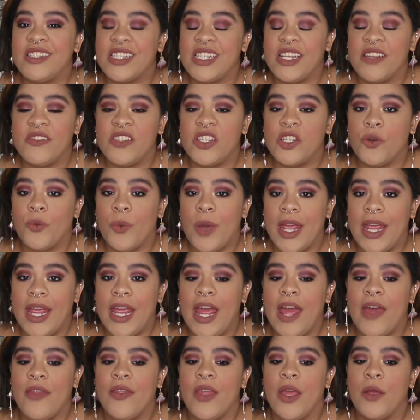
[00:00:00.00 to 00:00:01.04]
gifted away,
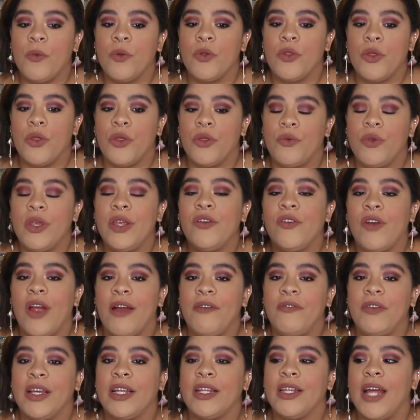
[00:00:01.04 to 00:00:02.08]
and they were the 3
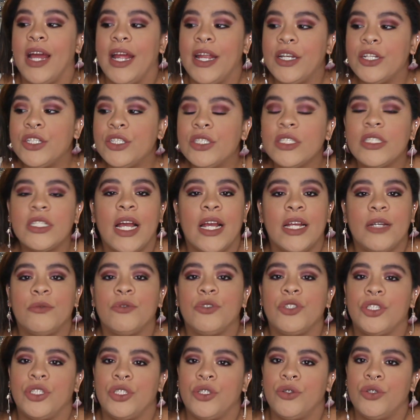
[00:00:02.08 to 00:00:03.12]
graphic liners. I will
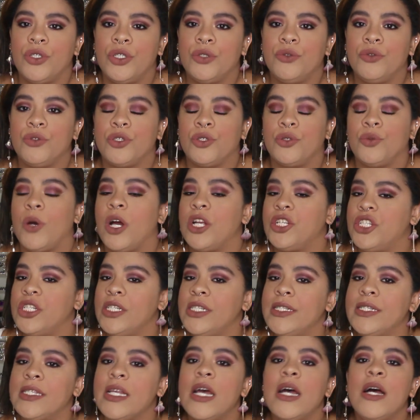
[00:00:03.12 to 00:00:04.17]
show you
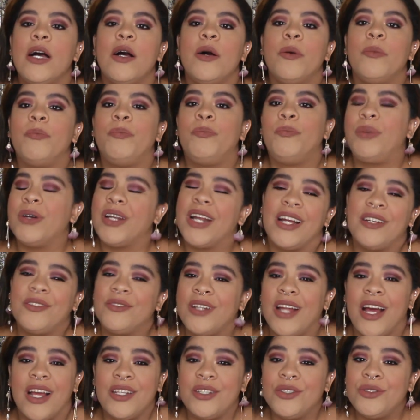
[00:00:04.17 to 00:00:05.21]
swatches, but I do
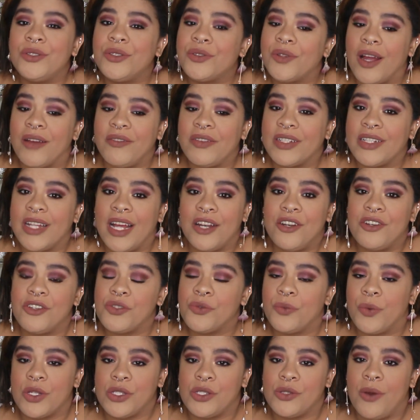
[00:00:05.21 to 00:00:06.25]
not use graphic
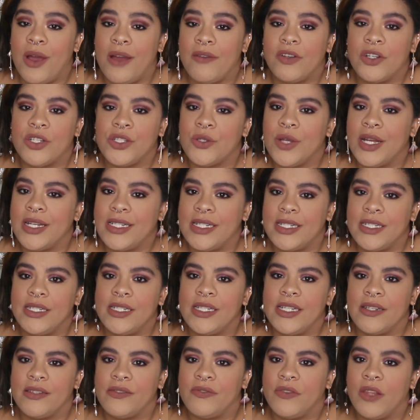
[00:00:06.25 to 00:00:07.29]
liners whatsoever, so I did
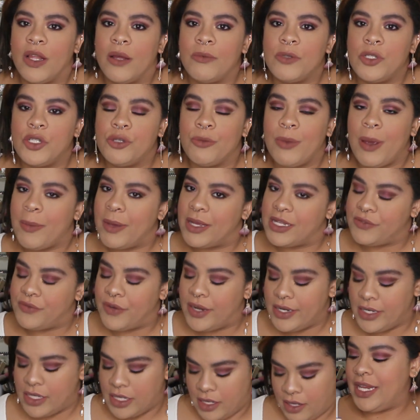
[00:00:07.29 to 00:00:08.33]
gift them to my best
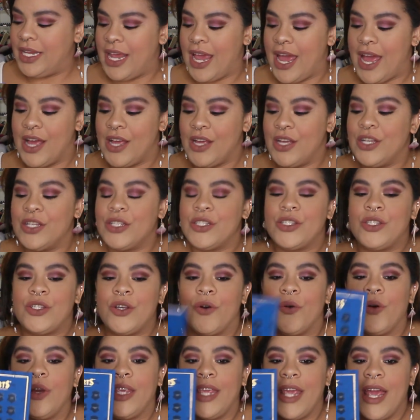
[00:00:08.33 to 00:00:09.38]
friend. Yeah,
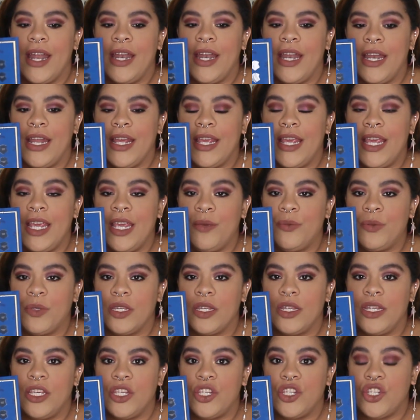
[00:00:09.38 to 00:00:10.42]
so again, and it keeps
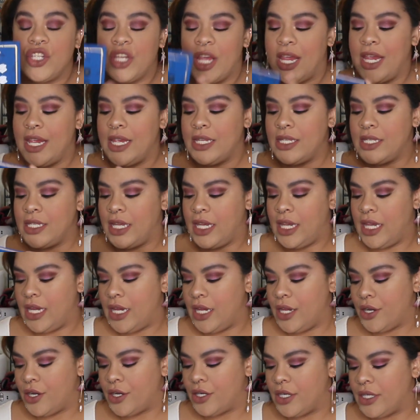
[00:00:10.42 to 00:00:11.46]
the shades
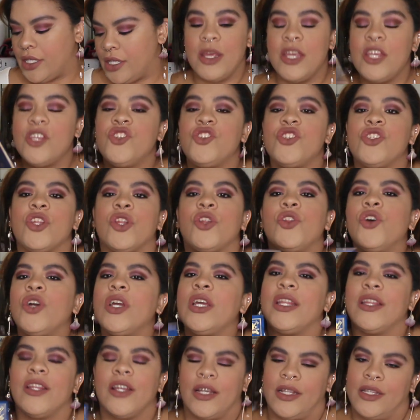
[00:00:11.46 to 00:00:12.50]
here. It's just, look
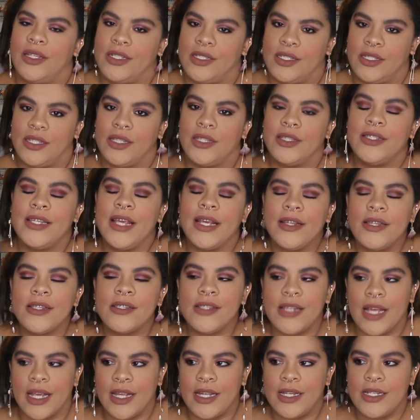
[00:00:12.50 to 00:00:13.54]
at this. Take the
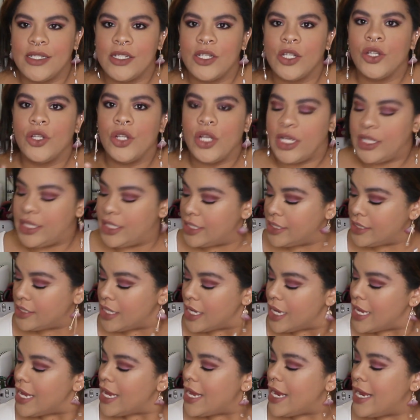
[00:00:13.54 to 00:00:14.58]
second to look at this.
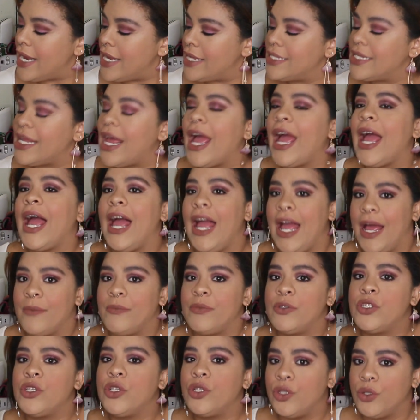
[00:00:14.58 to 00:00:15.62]
It is
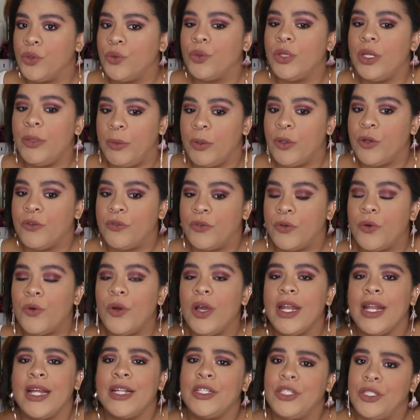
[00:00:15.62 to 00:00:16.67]
absolutely beautiful,
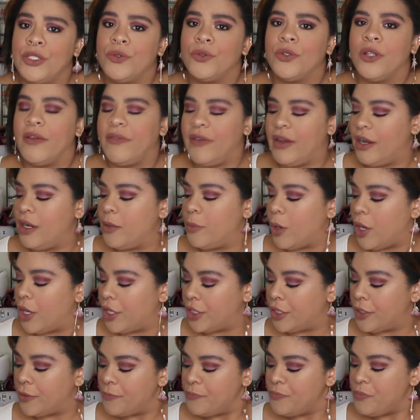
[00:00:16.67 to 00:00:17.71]
and I do love Harry
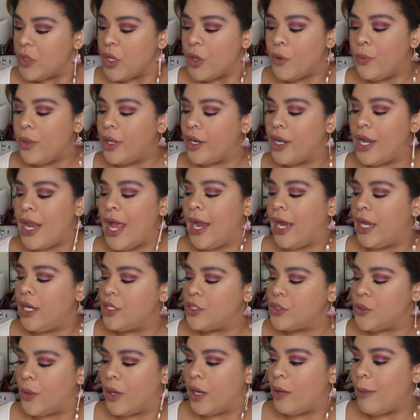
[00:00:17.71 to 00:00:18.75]
Potter. We are not going
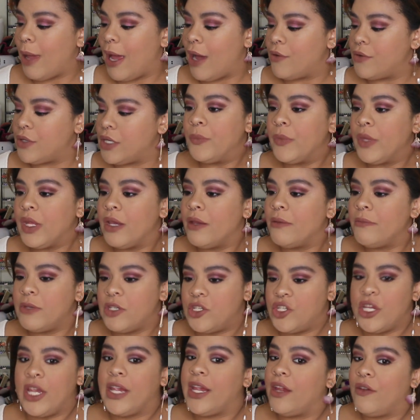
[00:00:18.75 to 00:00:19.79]
to talk about
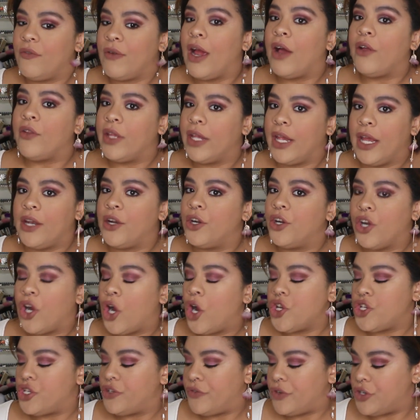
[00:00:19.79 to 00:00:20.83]
Miss J.K. Rowling and her
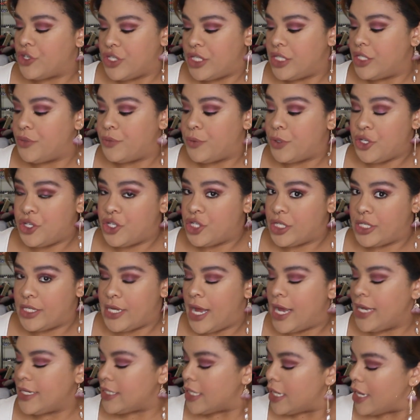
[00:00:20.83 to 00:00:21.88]
controversies. We're just
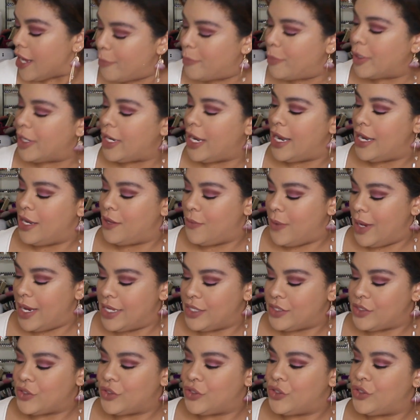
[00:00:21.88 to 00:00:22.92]
not. But
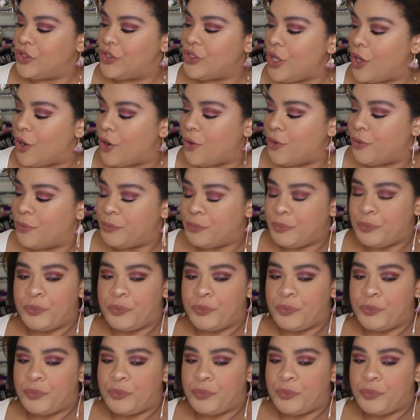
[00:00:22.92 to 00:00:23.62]
anyways, so